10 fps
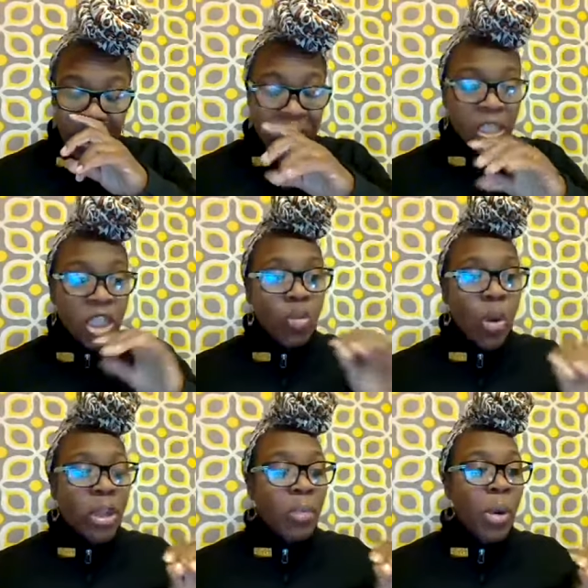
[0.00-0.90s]
this is
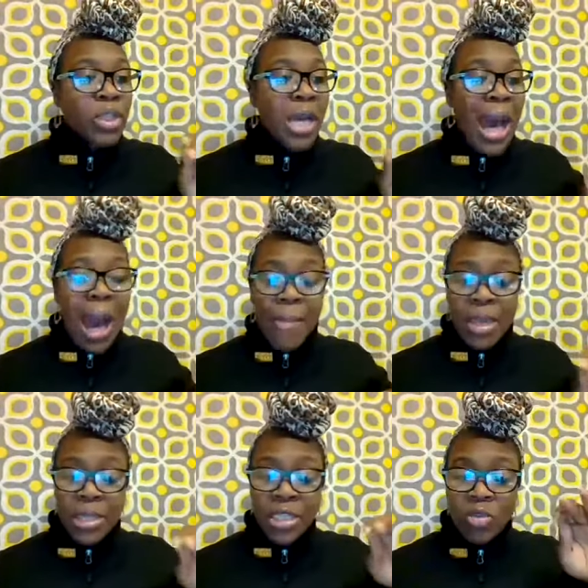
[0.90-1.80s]
one of the most
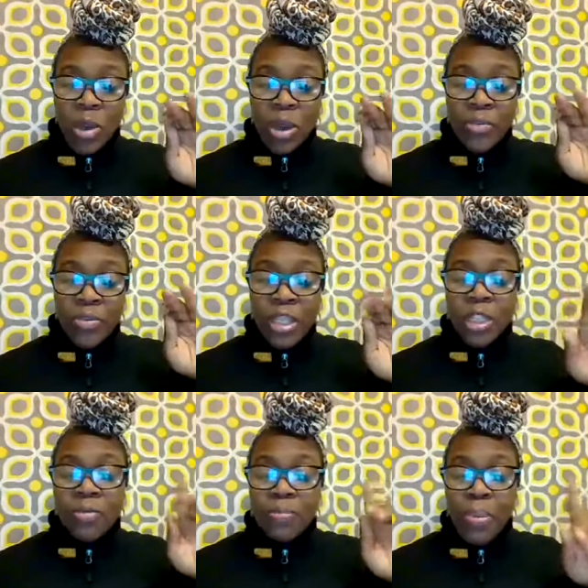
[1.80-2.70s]
common this is one of this
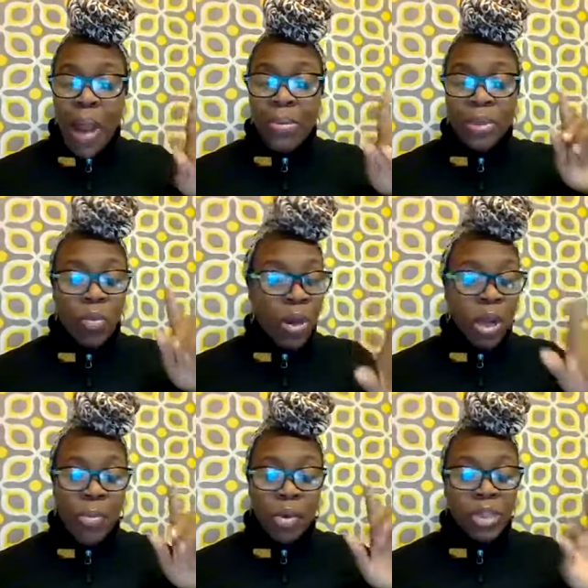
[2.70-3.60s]
is probably one of
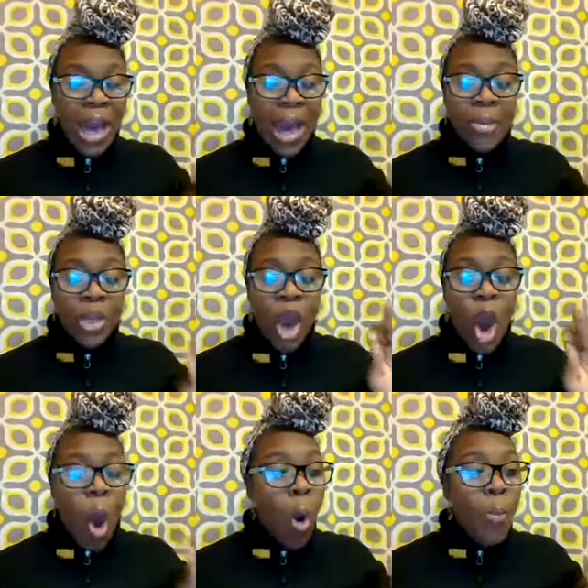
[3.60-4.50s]
the most common
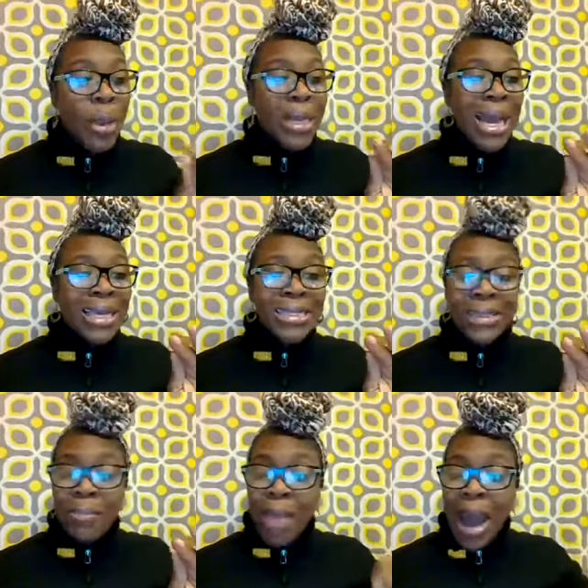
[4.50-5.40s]
open
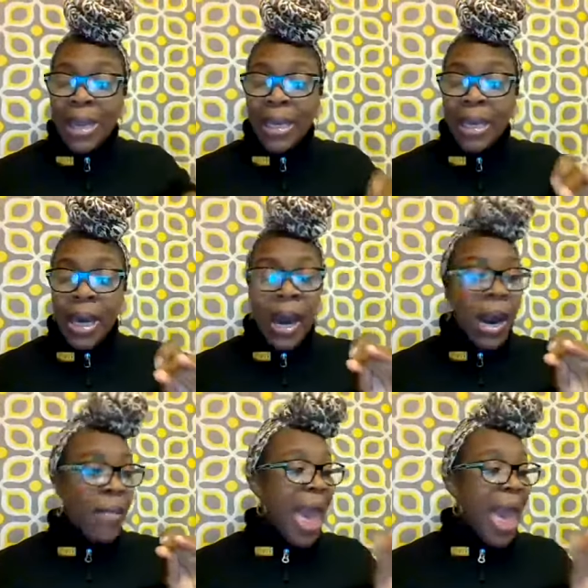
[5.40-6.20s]
demonic uh,